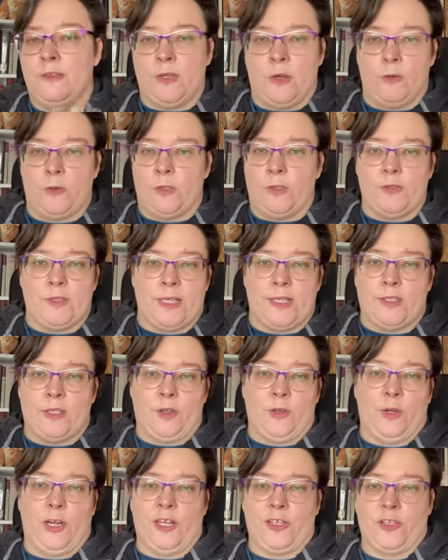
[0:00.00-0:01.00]
don't use that as
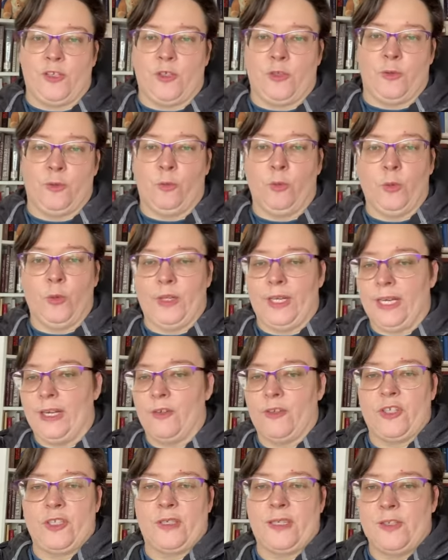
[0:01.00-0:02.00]
a crutch to rule it
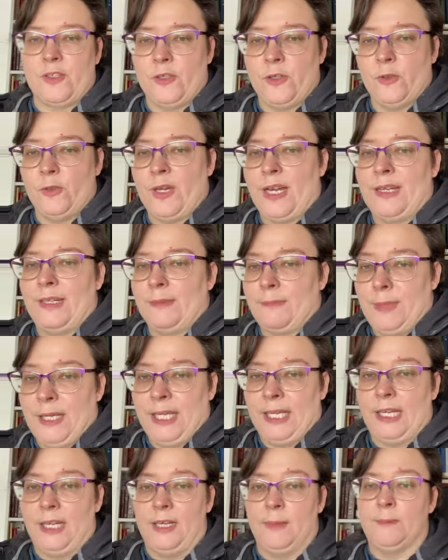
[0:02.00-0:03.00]
out just because you're not
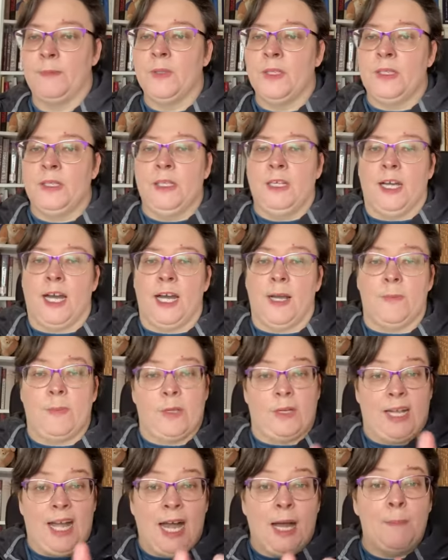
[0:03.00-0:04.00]
picking it up.
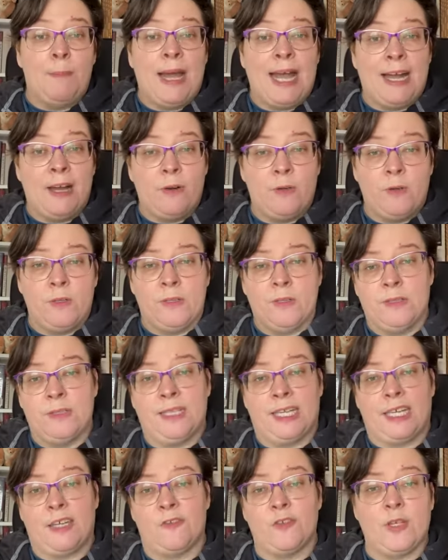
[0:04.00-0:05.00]
The compound
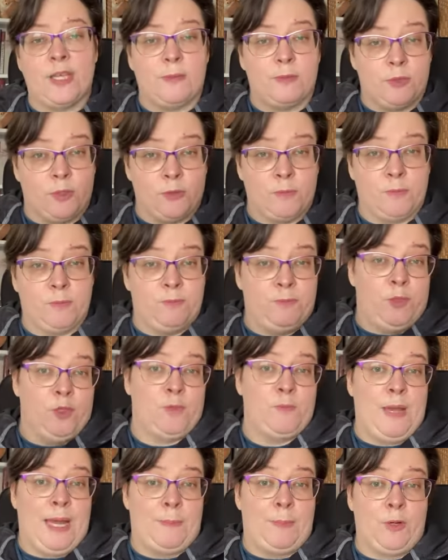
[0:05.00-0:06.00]
that gives you
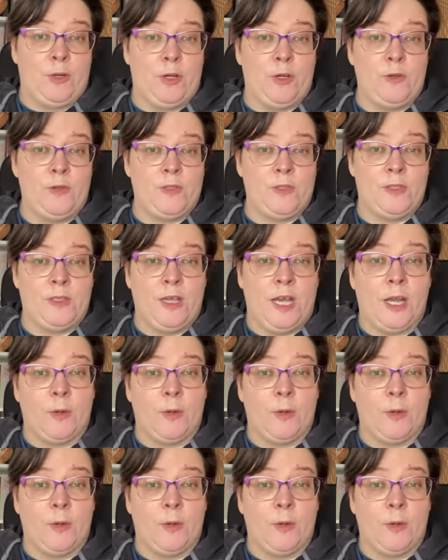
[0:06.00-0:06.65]
those pepper notes,